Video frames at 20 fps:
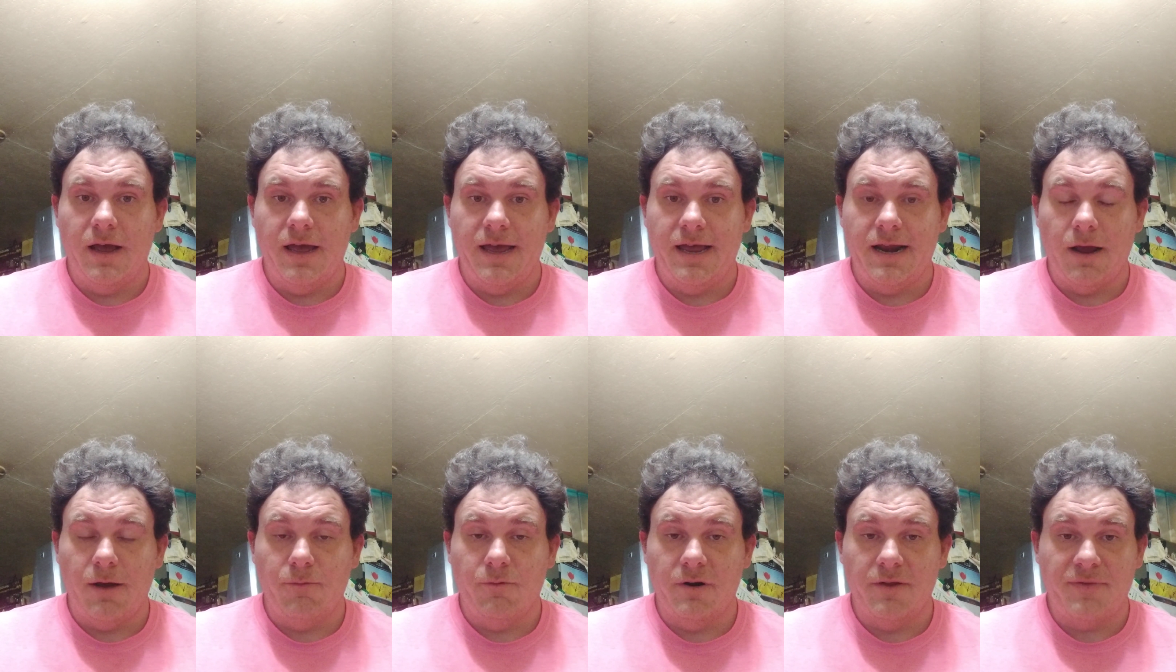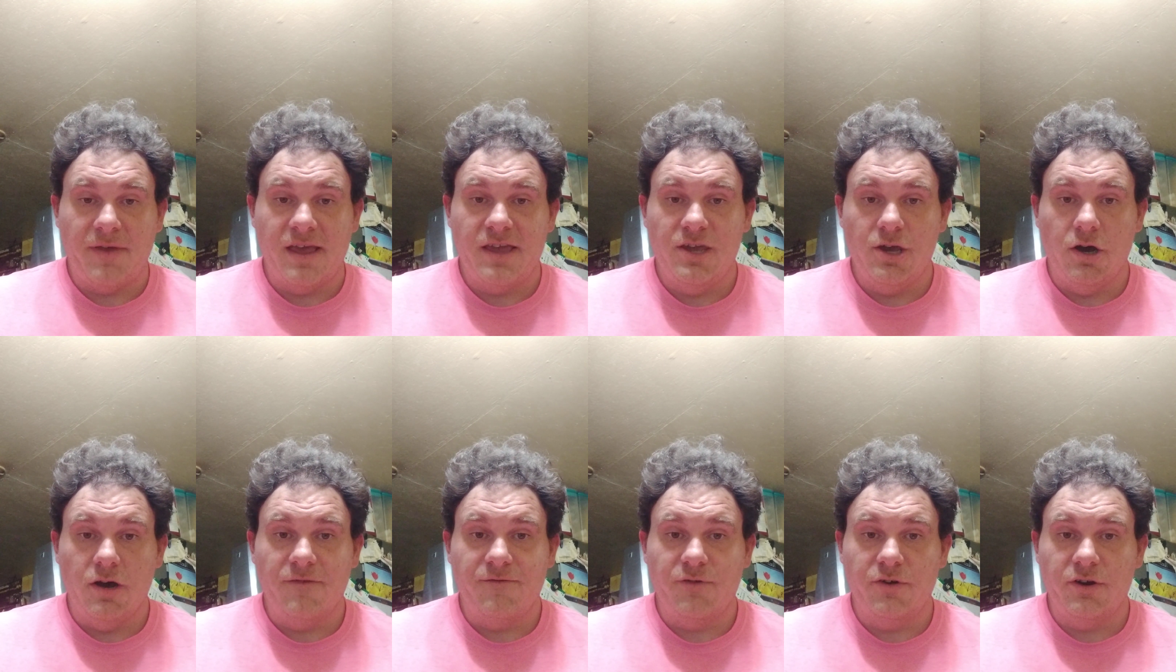And I want to thank
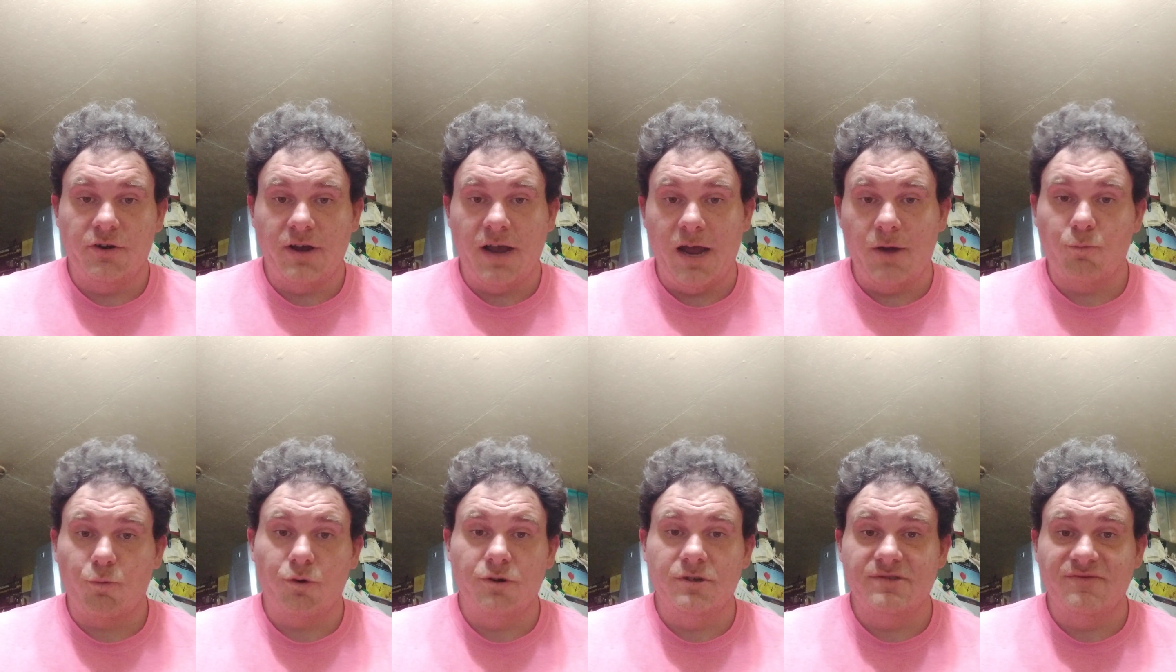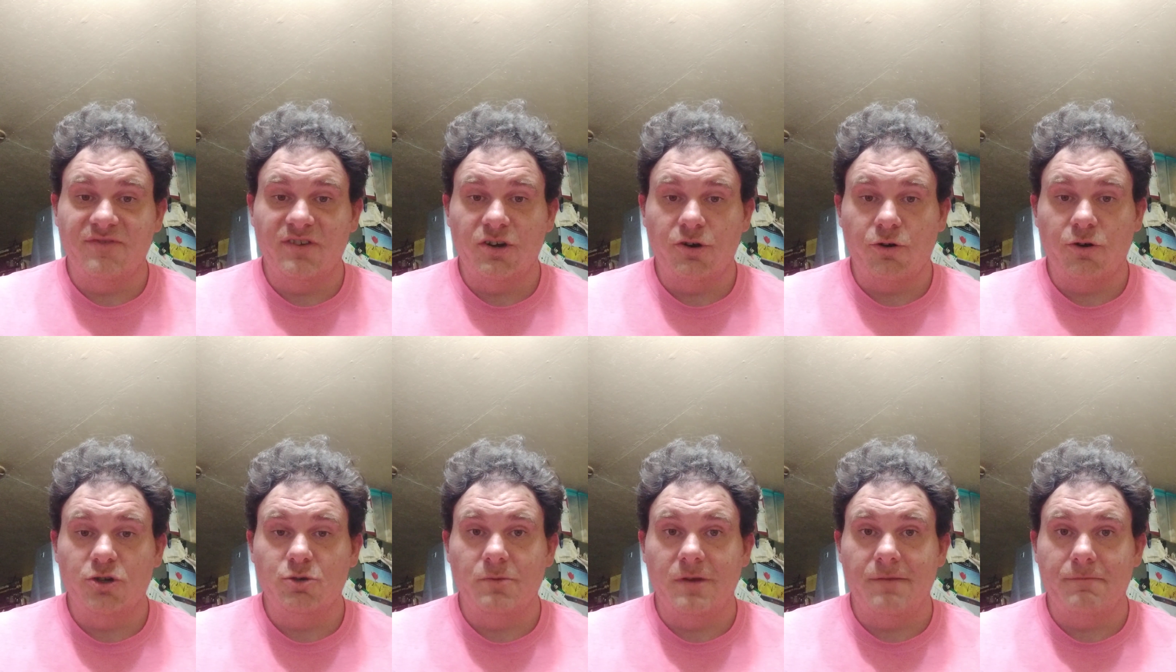y'all for your kind words of
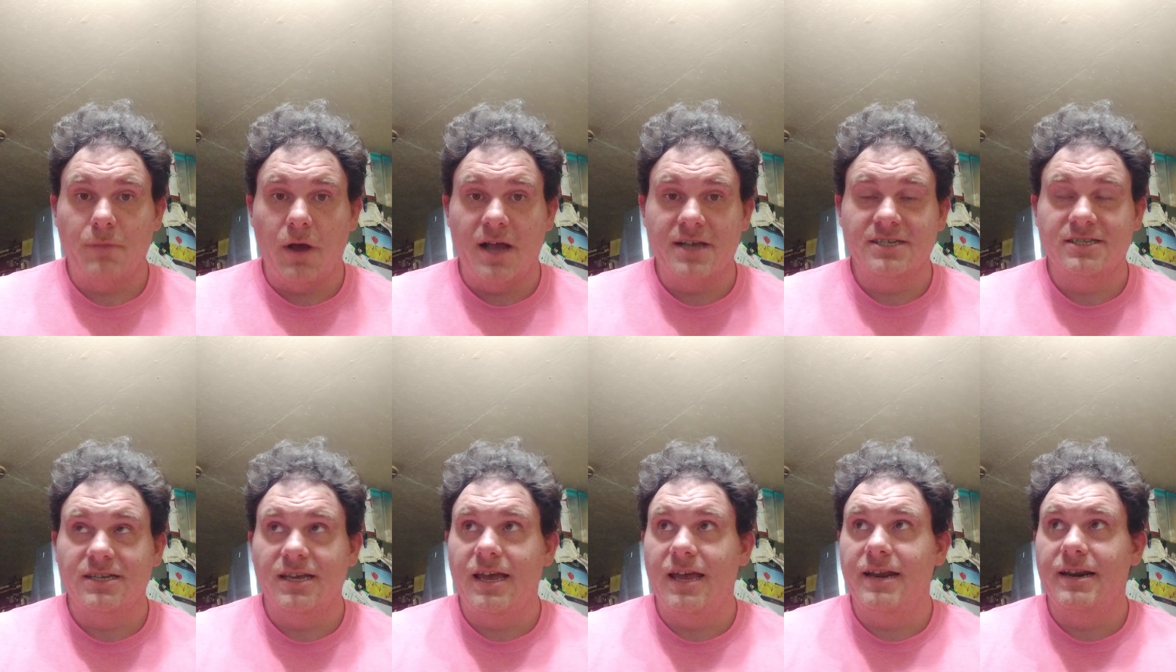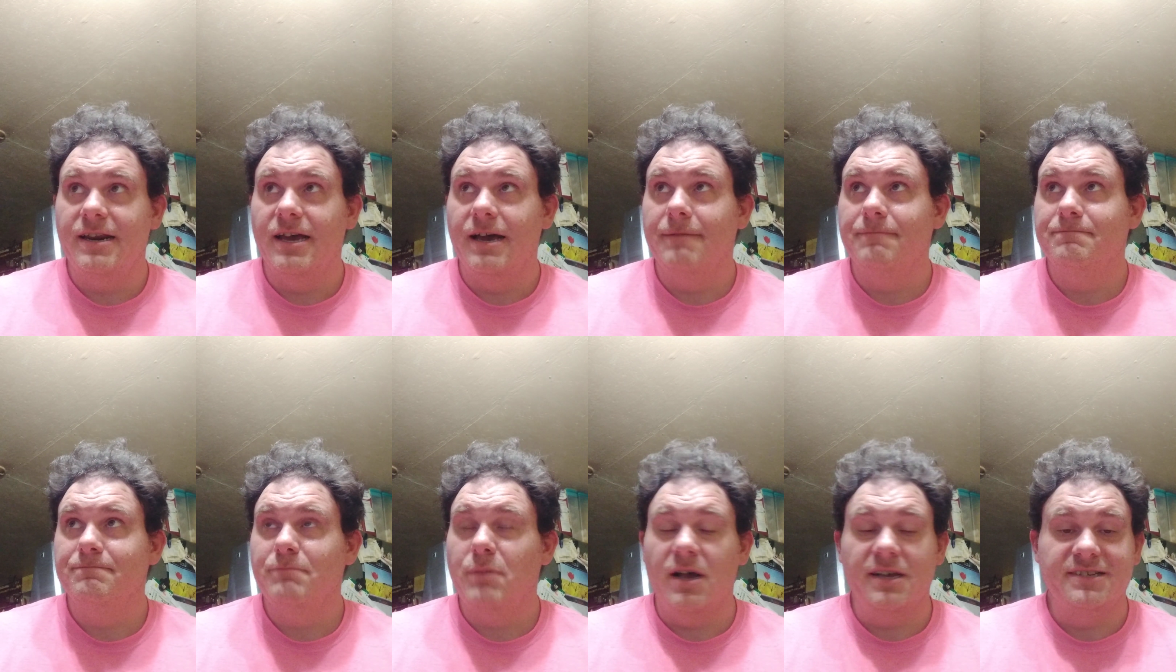encouragement and, and
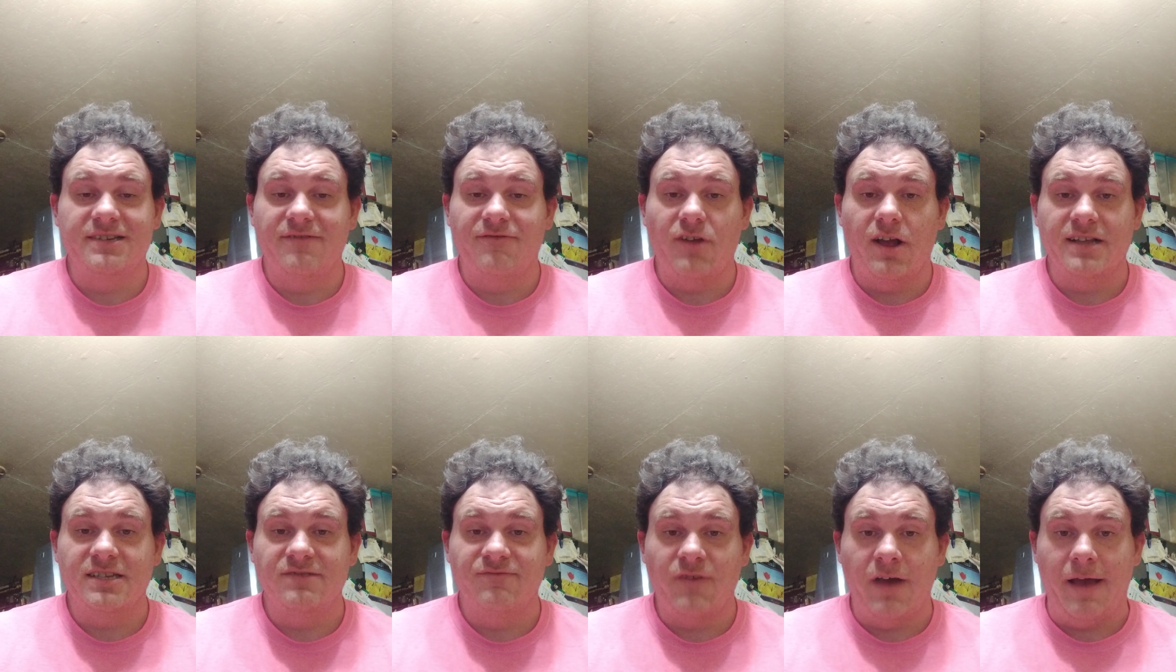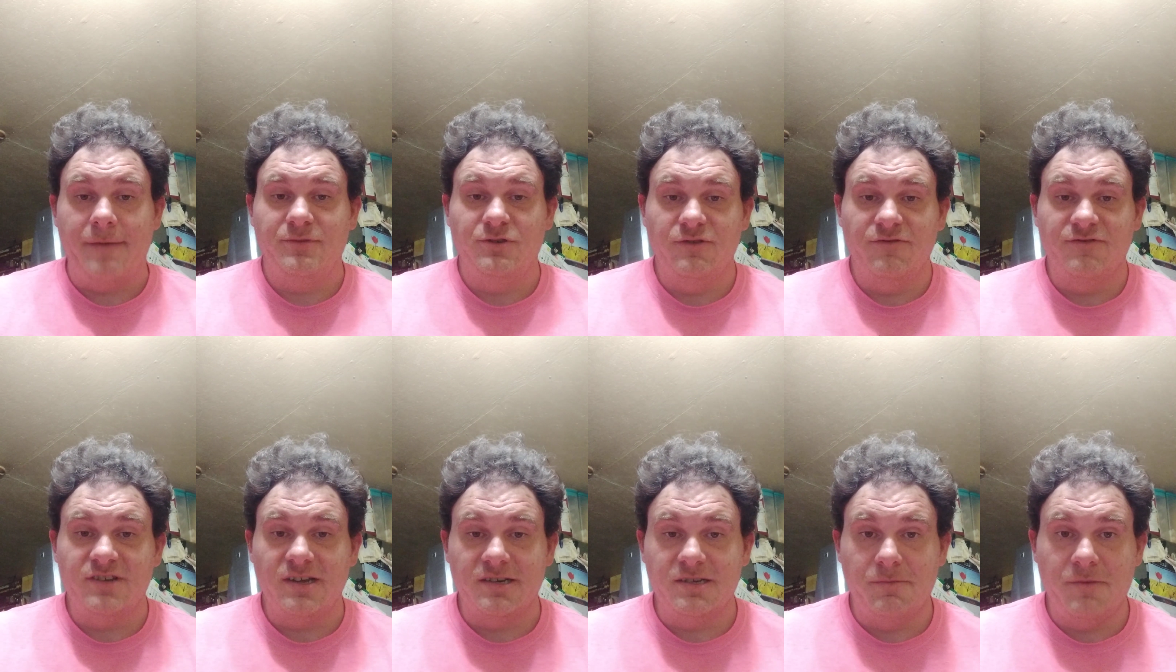um, positive thoughts and vibes you've
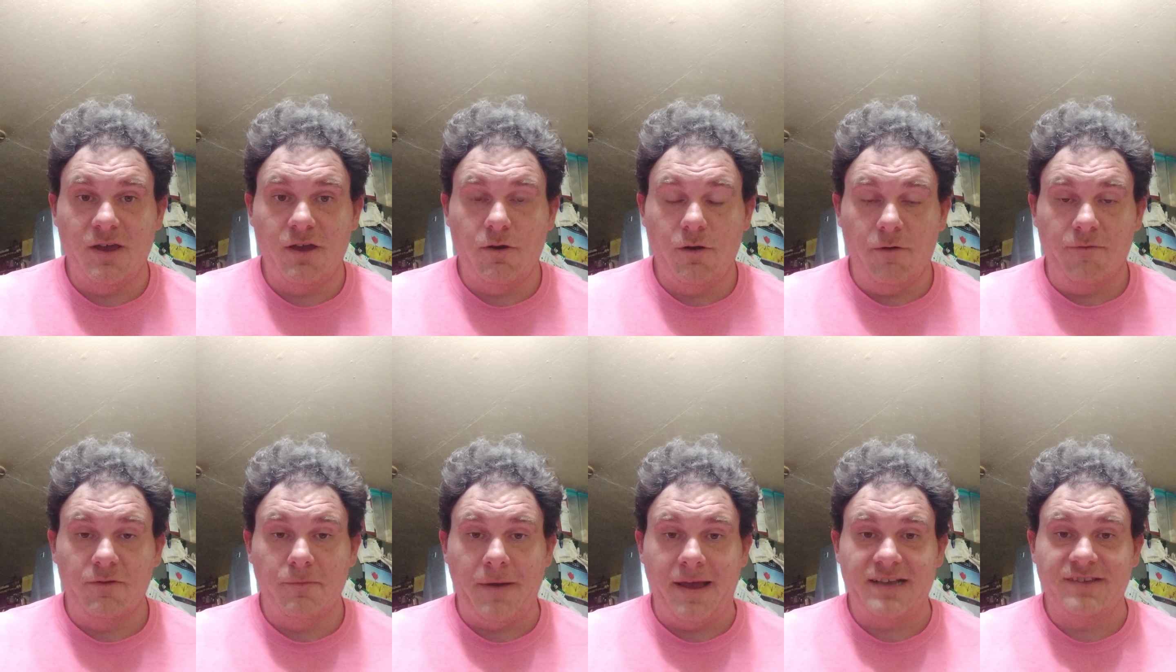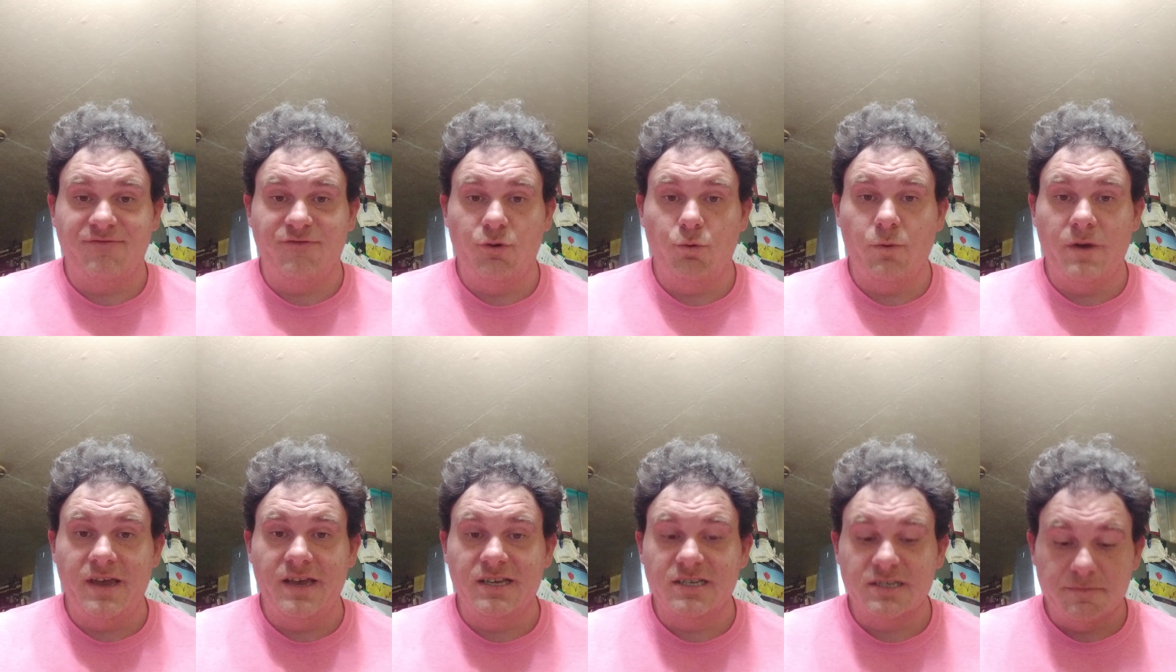sent to me over the past few
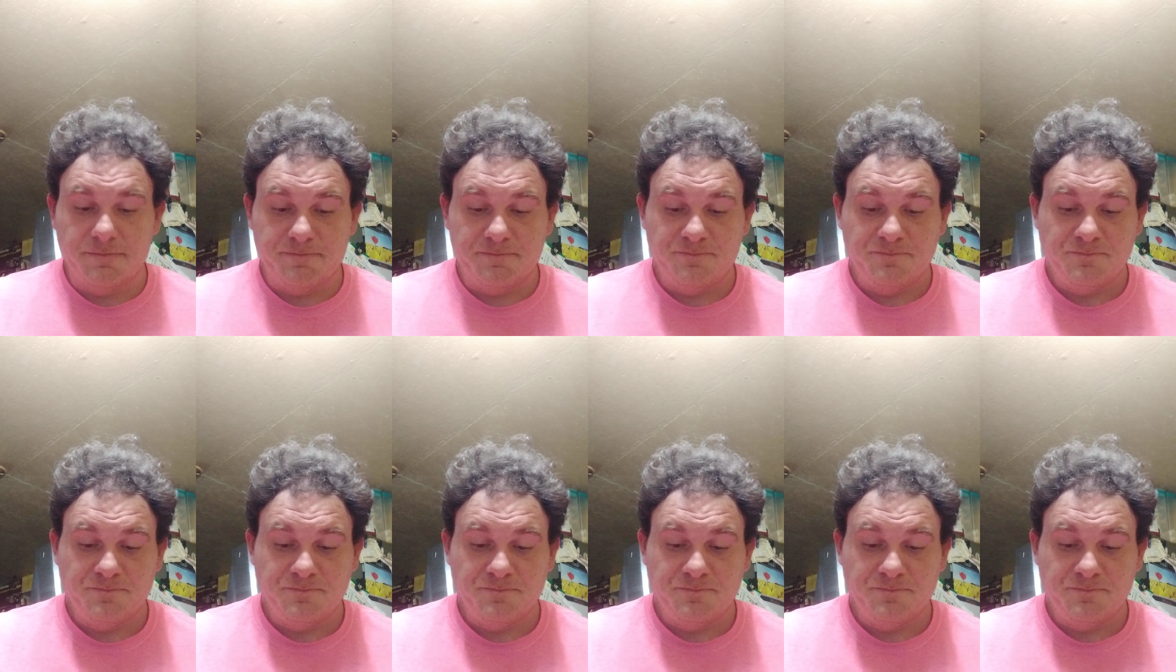weeks